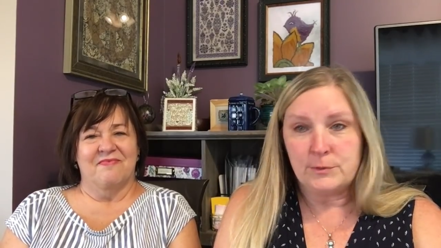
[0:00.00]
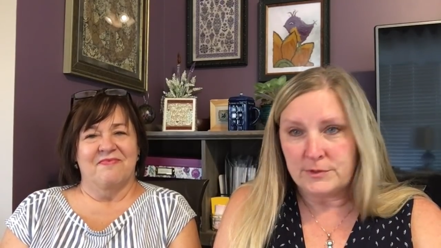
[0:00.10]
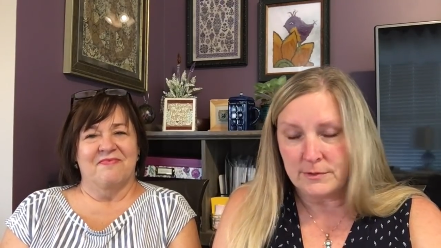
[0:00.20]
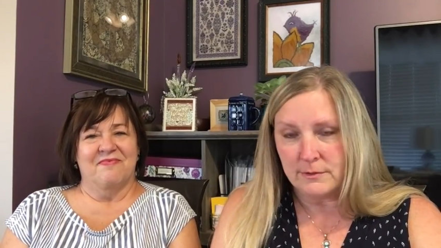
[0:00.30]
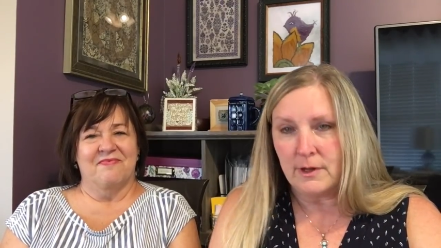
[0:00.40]
Speaker 1: it
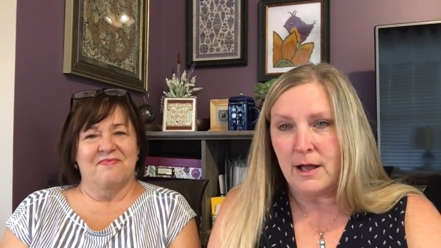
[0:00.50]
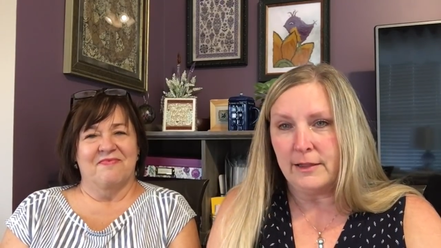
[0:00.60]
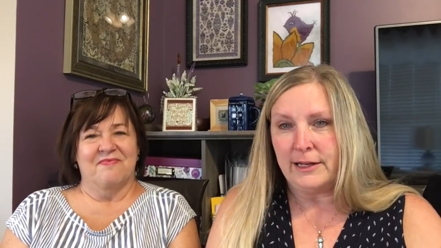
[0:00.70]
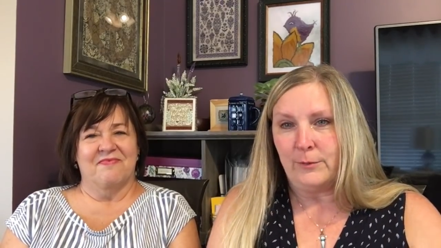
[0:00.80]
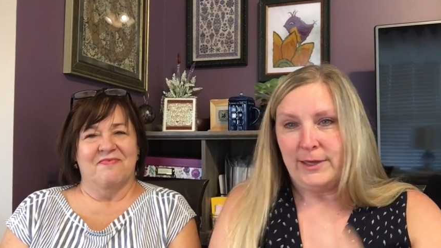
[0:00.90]
was
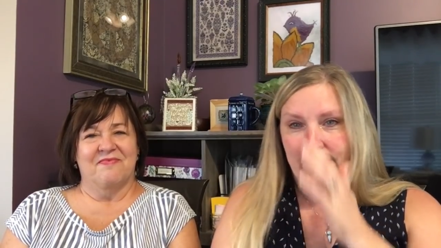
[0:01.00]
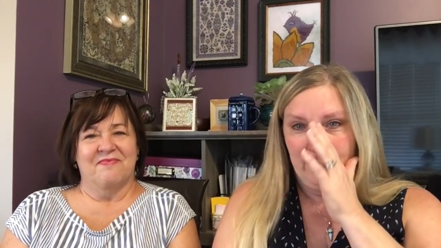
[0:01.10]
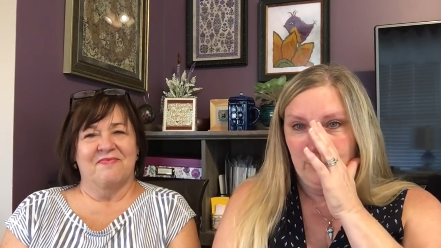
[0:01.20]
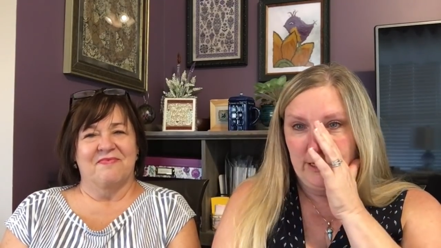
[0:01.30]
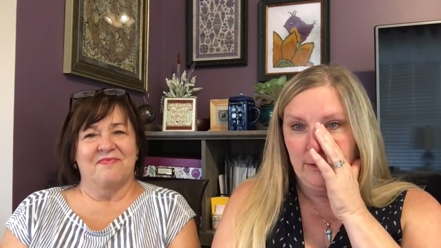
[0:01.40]
holiday
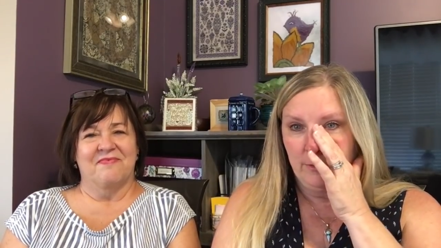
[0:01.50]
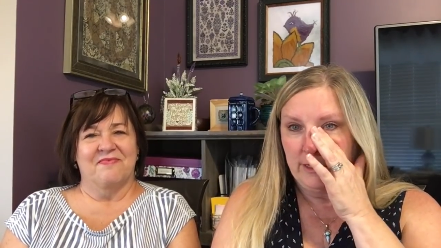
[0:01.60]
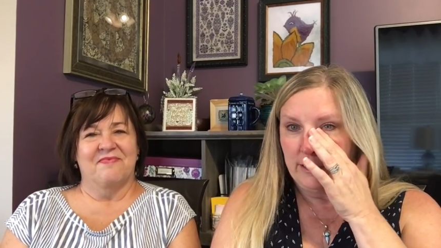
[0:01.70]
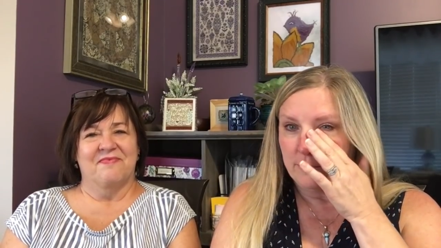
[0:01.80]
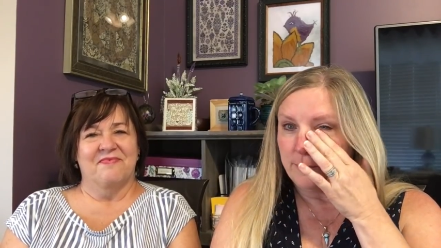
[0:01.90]
weekend when he when
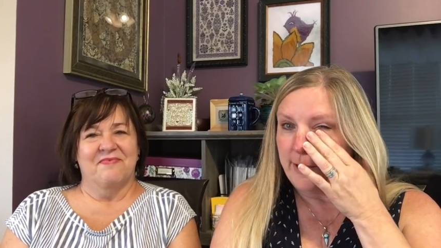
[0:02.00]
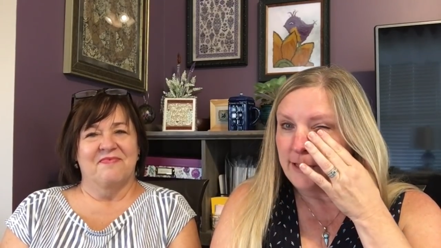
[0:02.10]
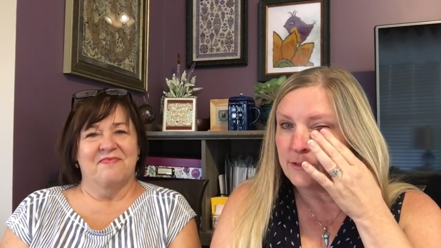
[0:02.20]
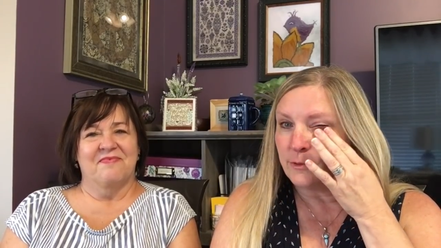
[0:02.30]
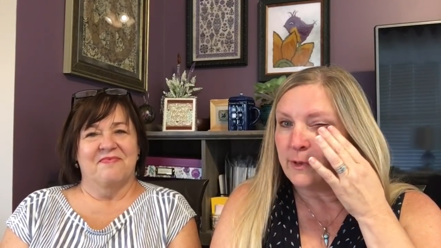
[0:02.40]
he
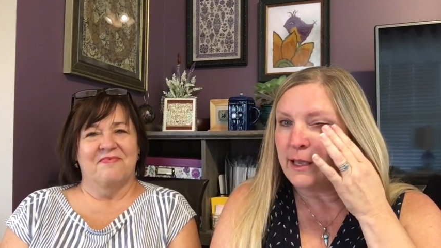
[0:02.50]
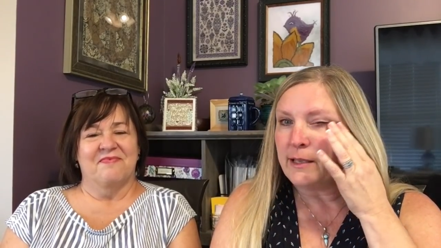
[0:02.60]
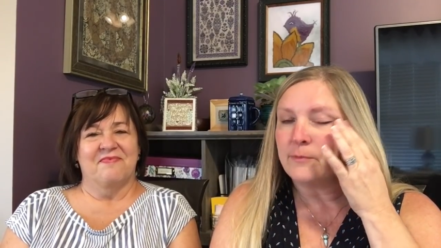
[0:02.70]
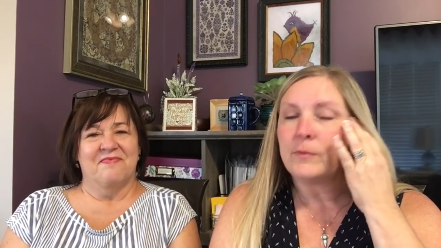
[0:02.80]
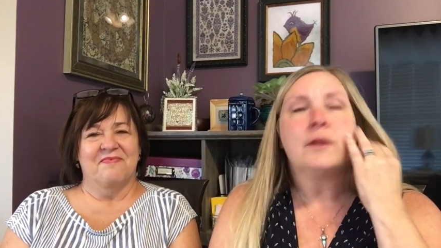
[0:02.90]
passed away.
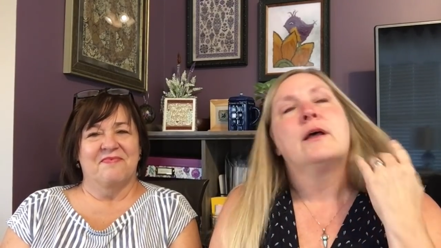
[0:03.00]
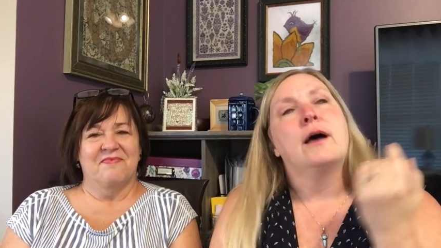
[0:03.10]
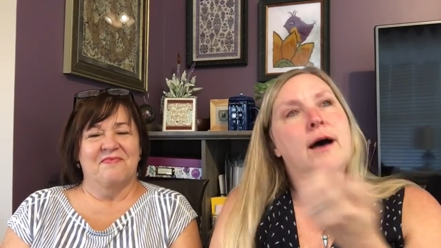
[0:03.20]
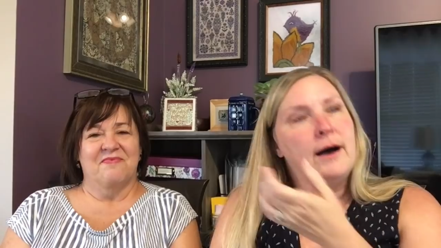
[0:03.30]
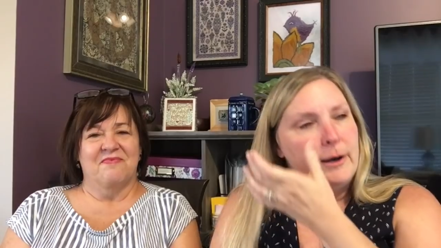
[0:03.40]

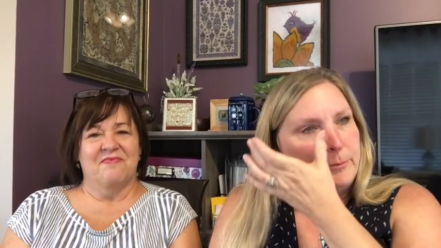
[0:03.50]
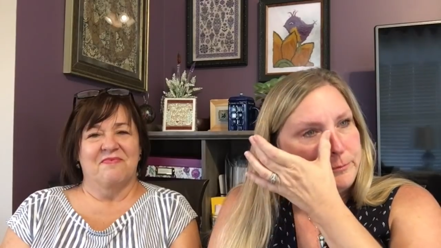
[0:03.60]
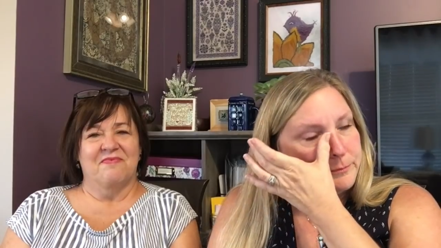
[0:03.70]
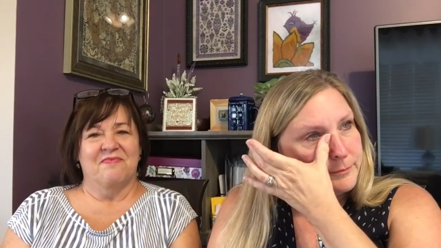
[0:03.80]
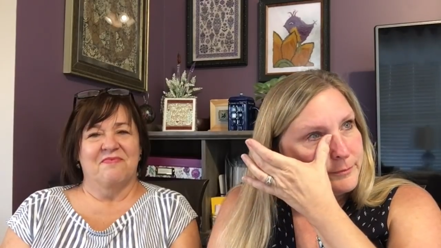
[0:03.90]
Um,
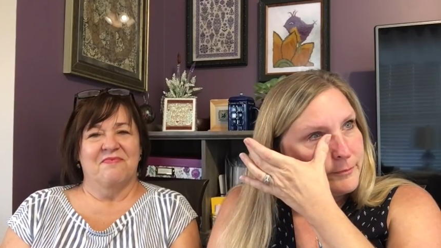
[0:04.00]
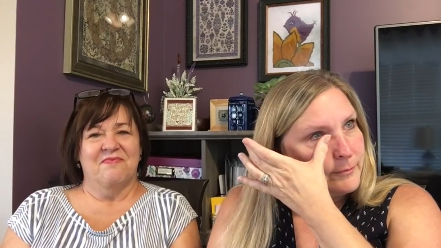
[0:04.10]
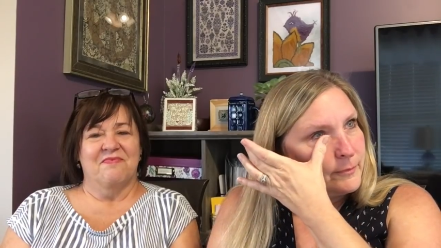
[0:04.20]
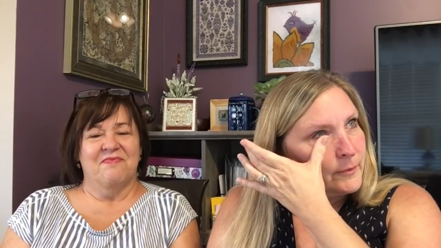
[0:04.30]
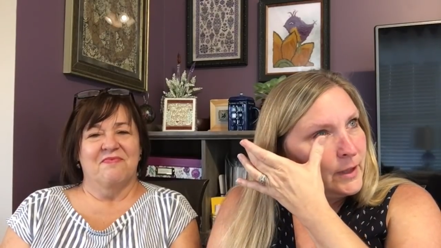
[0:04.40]

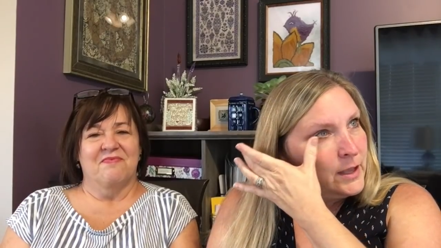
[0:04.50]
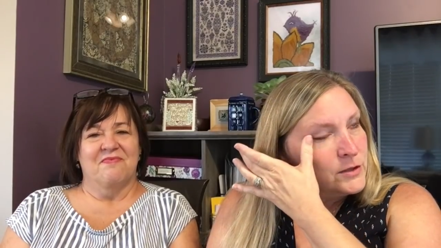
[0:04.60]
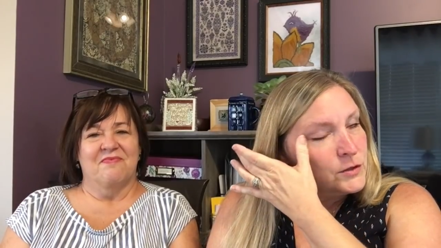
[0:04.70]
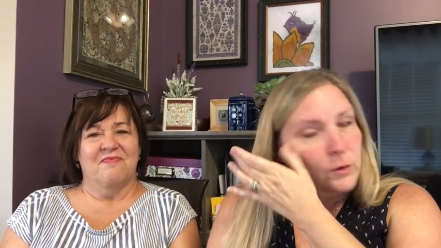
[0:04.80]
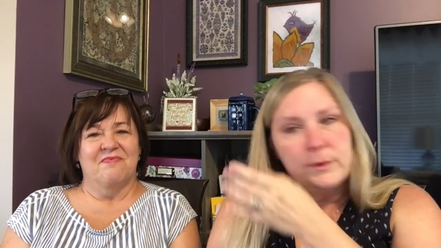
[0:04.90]

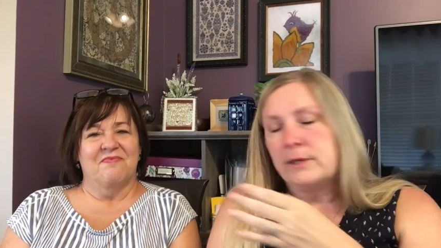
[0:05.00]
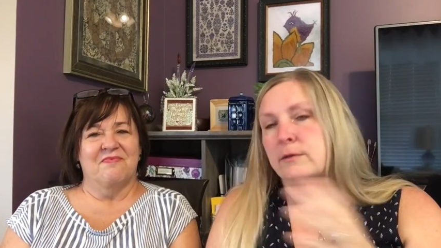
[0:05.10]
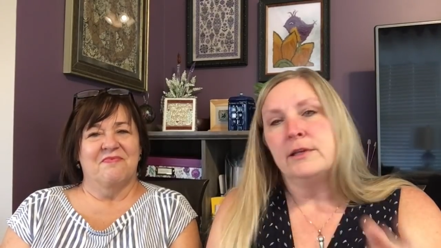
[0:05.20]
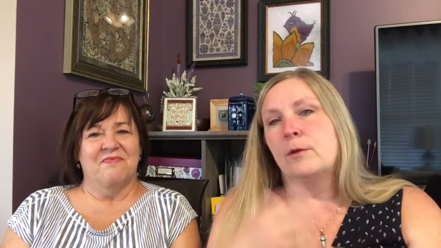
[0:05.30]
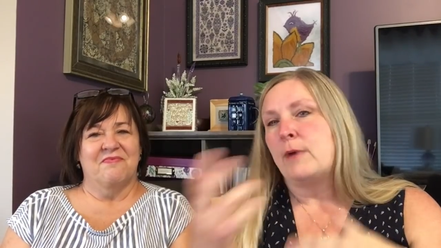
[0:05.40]
so we,
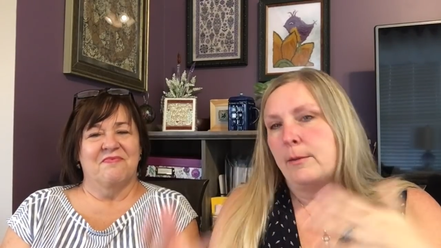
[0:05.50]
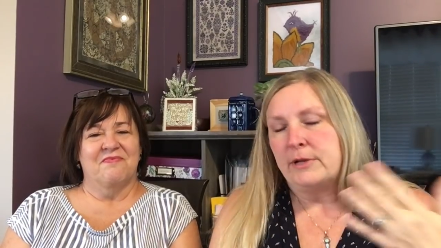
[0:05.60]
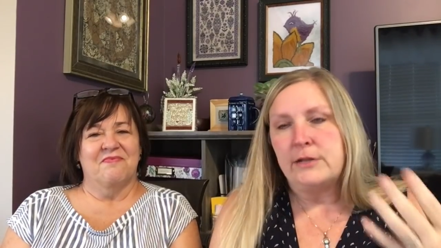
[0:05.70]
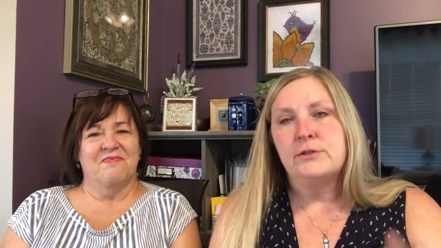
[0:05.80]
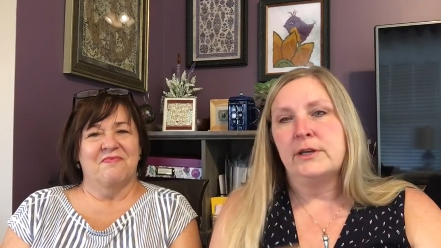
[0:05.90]
you know, mom and
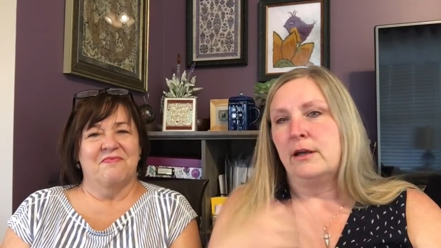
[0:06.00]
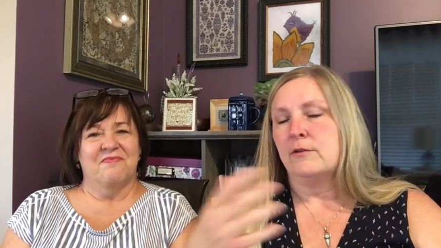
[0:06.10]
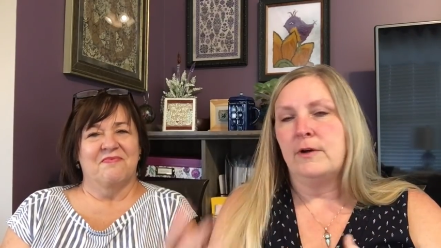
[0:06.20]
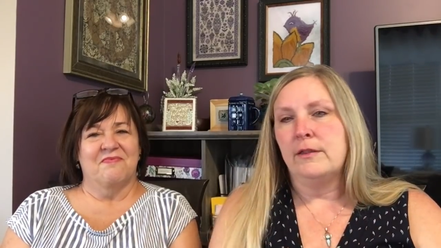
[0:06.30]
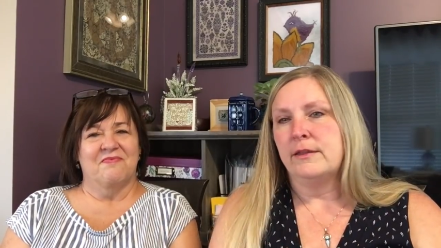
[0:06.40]
I took care
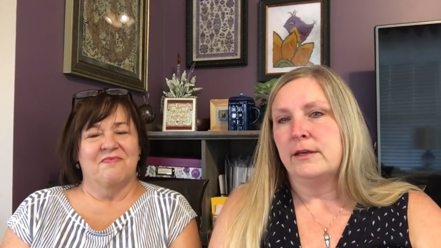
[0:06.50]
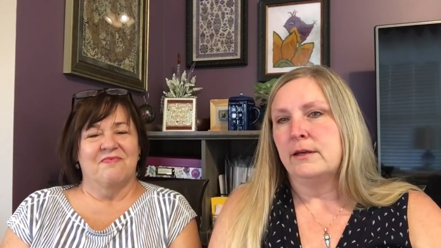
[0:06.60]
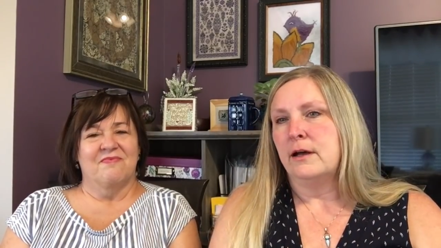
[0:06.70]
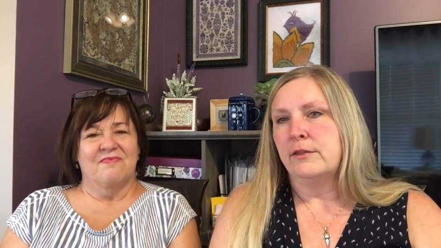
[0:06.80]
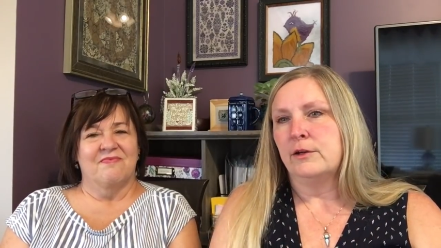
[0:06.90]
of all the
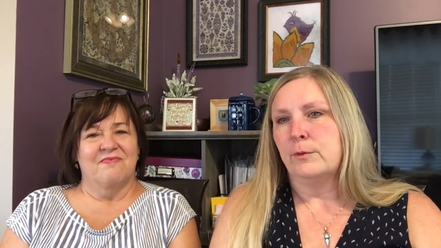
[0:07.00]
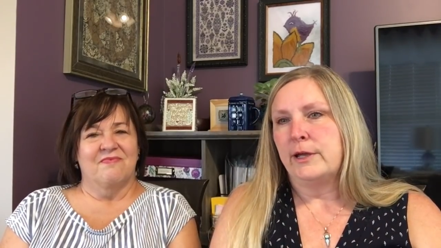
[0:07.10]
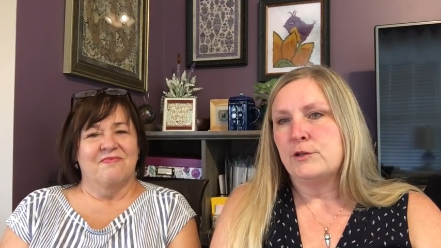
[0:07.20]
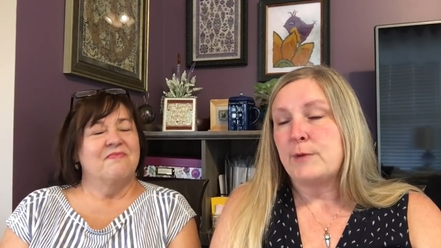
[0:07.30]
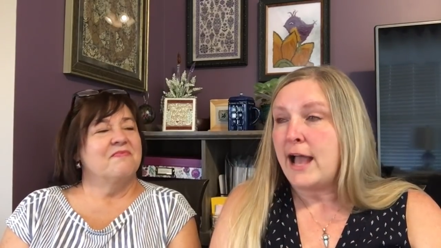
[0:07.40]
all the
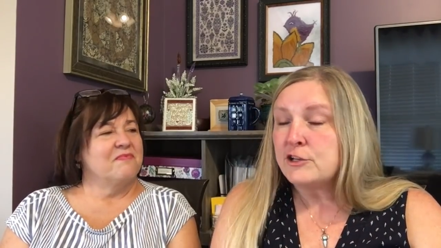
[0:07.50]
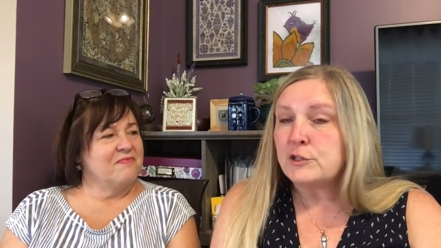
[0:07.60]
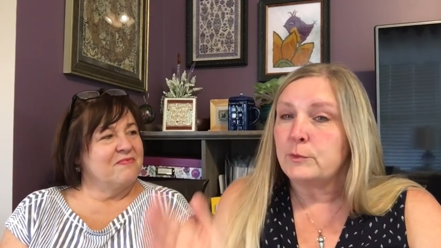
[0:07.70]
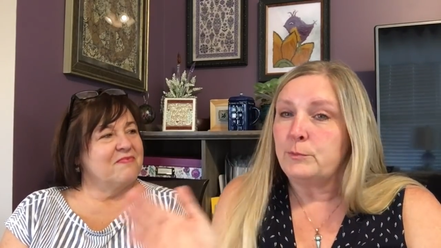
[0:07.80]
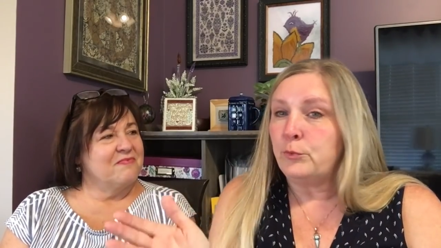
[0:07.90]
arrangements. Actually,
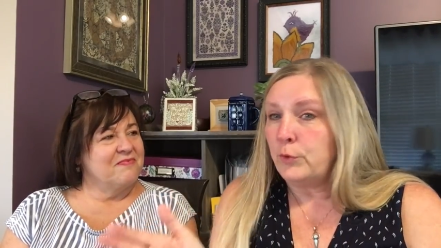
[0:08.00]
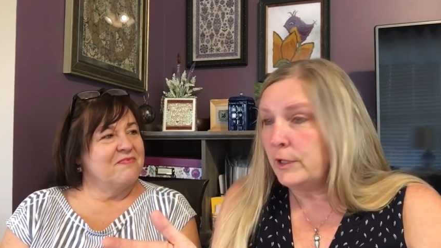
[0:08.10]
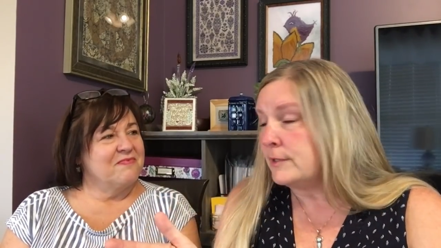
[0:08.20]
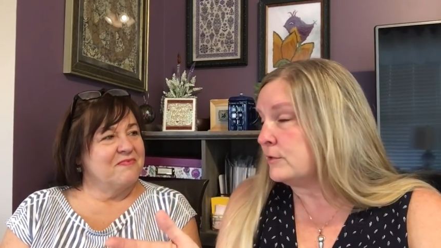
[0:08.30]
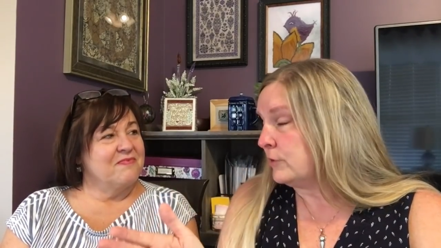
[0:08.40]
we
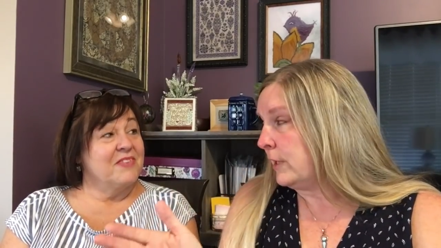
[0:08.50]
pre took